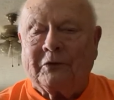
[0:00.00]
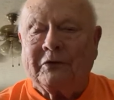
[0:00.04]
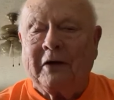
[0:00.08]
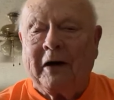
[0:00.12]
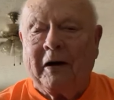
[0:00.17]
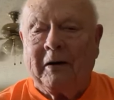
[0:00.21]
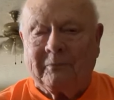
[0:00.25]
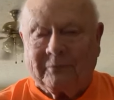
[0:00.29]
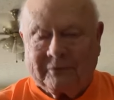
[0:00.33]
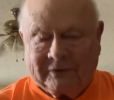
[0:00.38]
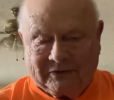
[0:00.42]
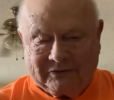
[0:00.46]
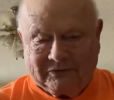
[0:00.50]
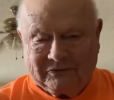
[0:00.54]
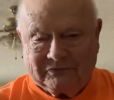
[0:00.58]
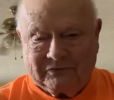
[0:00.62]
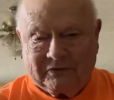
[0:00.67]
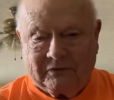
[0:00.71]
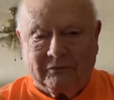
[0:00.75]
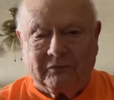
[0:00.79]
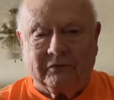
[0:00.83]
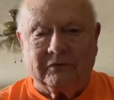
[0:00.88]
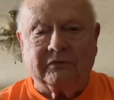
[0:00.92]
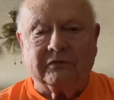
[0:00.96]
Hopkins,
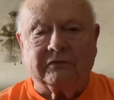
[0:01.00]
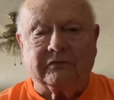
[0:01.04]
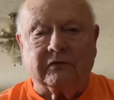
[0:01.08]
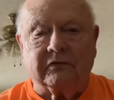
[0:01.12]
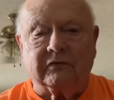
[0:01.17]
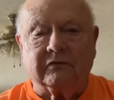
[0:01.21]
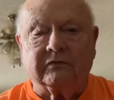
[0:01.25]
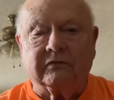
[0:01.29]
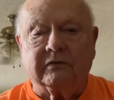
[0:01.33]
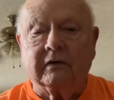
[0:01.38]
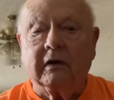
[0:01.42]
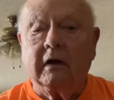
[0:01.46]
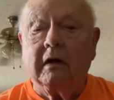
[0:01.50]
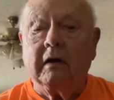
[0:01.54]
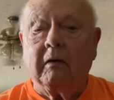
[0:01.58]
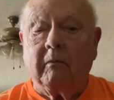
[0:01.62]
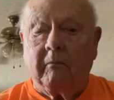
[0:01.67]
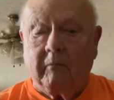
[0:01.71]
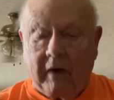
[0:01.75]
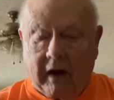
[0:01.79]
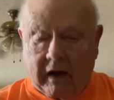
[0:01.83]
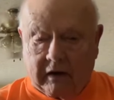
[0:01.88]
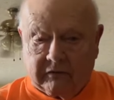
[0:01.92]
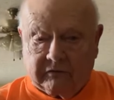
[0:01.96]
it was just
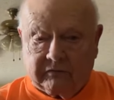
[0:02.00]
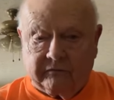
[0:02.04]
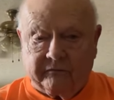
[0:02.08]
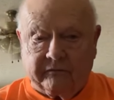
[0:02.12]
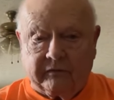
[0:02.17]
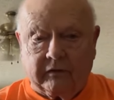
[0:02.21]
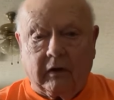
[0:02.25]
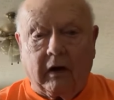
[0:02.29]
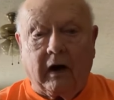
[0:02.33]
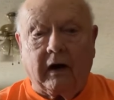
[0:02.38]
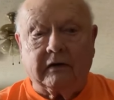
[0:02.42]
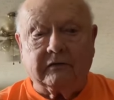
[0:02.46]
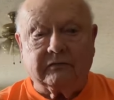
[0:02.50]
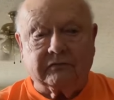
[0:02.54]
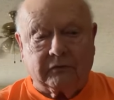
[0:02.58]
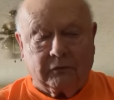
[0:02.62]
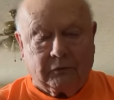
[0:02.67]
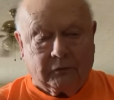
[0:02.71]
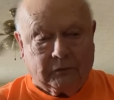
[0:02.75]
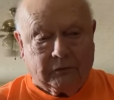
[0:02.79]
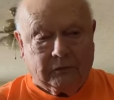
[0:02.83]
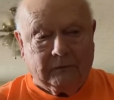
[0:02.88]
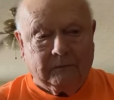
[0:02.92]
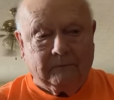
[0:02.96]
Madisonville High
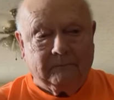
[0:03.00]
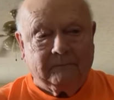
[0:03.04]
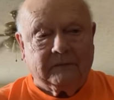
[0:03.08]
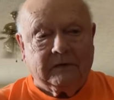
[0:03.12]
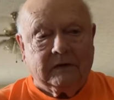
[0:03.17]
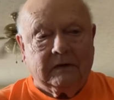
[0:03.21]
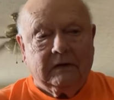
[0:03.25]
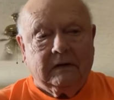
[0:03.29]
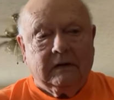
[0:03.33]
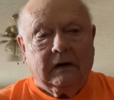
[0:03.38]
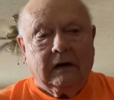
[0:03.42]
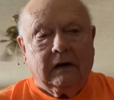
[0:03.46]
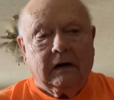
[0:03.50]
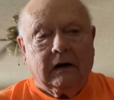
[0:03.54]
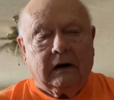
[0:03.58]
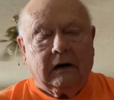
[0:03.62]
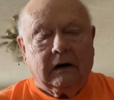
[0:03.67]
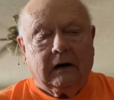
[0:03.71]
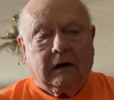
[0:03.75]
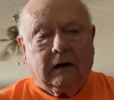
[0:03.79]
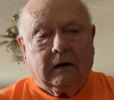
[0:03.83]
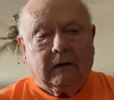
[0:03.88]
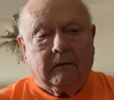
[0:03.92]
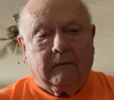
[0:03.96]
School.
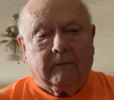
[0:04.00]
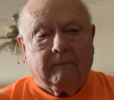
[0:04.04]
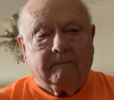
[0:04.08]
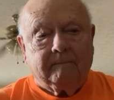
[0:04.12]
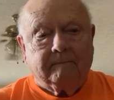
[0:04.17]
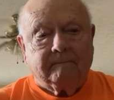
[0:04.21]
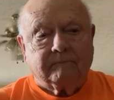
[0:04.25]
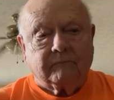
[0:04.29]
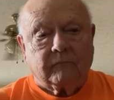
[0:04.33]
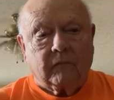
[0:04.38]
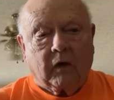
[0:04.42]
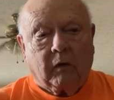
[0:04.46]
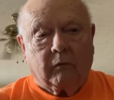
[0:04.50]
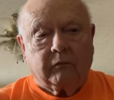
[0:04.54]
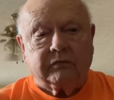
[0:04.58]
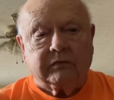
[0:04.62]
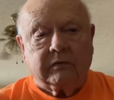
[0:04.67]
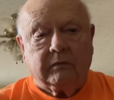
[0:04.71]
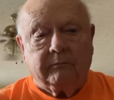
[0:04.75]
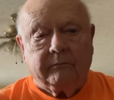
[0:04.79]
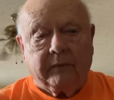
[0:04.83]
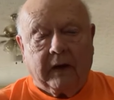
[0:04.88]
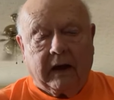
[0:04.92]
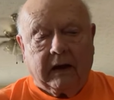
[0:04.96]
I was
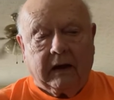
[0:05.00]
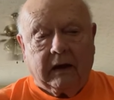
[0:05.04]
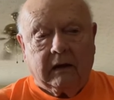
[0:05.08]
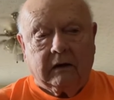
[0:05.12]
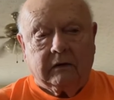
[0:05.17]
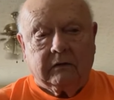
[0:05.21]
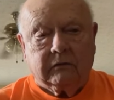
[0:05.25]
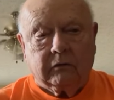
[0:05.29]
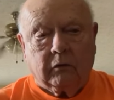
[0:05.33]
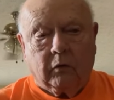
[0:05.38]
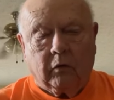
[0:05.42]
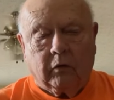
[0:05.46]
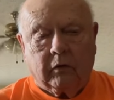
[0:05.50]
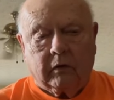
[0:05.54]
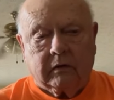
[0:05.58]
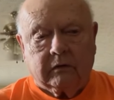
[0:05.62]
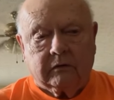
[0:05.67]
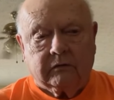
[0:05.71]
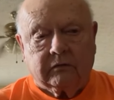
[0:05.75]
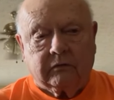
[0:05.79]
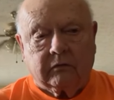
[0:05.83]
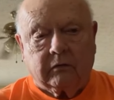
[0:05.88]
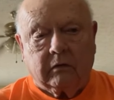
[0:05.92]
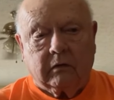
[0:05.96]
in band,
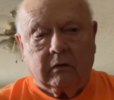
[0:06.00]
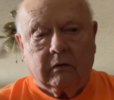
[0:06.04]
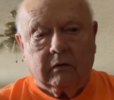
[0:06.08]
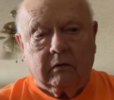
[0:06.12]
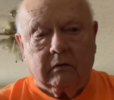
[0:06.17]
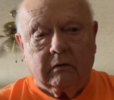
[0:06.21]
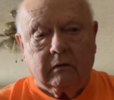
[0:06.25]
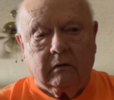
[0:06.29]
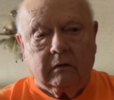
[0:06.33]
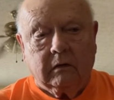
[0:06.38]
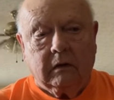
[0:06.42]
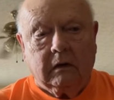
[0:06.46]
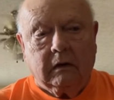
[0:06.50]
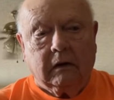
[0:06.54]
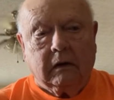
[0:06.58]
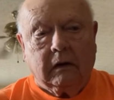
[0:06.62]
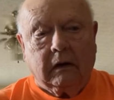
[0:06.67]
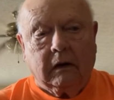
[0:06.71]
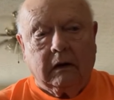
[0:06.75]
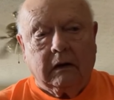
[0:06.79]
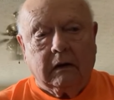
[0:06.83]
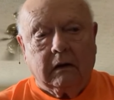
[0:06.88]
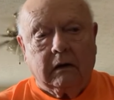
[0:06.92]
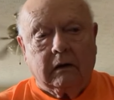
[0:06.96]
orchestra,
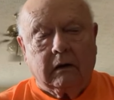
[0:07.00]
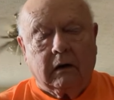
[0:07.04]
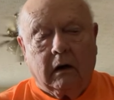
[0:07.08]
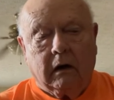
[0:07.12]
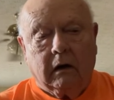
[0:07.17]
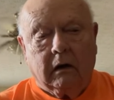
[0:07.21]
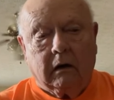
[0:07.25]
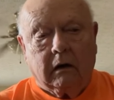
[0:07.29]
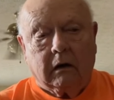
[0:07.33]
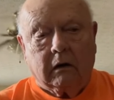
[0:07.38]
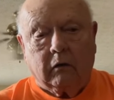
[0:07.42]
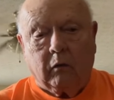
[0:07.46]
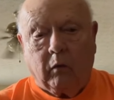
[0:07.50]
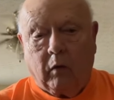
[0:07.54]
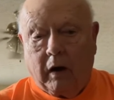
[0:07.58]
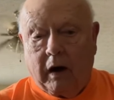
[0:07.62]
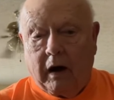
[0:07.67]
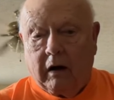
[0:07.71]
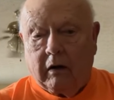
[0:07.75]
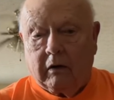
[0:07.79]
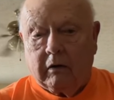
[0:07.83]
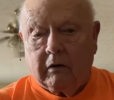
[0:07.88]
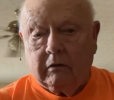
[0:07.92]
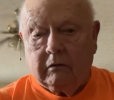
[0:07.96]
and
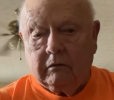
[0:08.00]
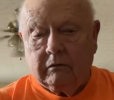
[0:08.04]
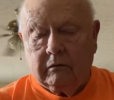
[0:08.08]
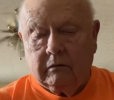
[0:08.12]
choir.